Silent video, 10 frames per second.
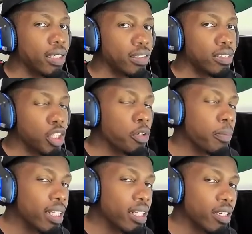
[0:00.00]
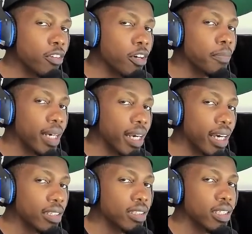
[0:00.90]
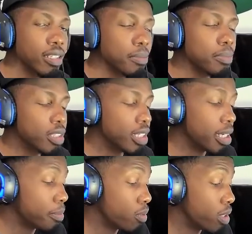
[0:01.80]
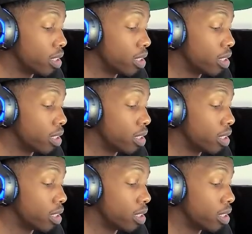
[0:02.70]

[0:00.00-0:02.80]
still make love off my content up until that point.